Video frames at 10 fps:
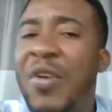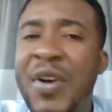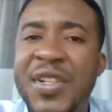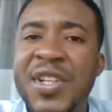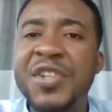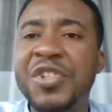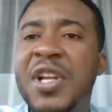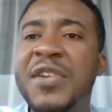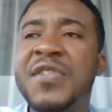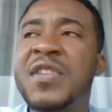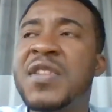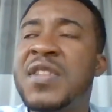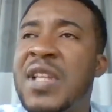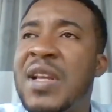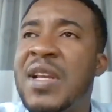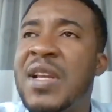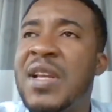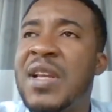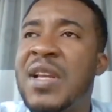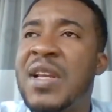our educational system,
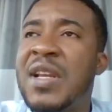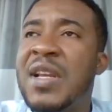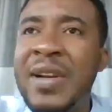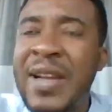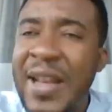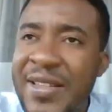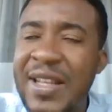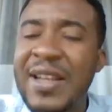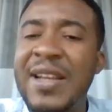which are less